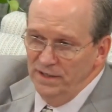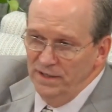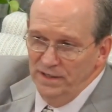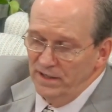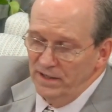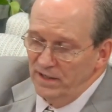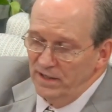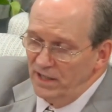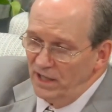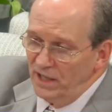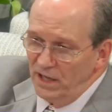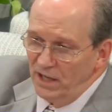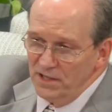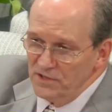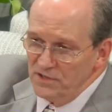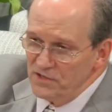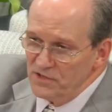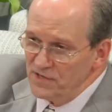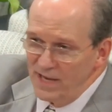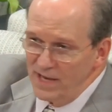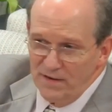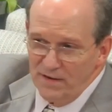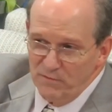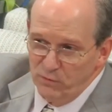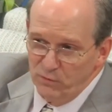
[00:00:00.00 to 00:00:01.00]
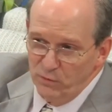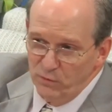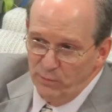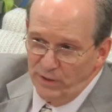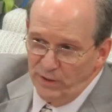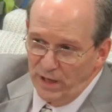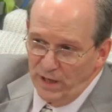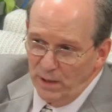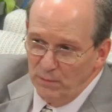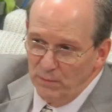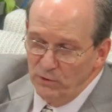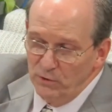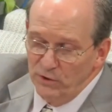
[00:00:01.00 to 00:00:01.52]
unsaved will
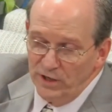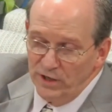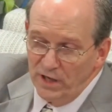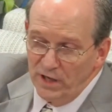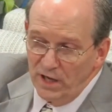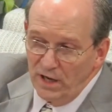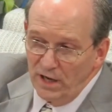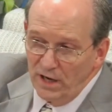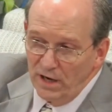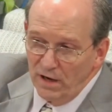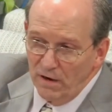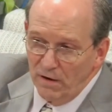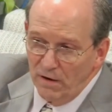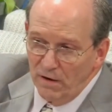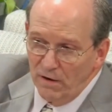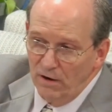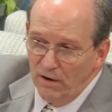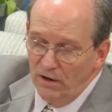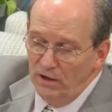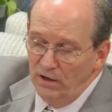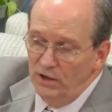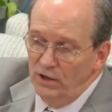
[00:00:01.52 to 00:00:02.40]
be able to hear.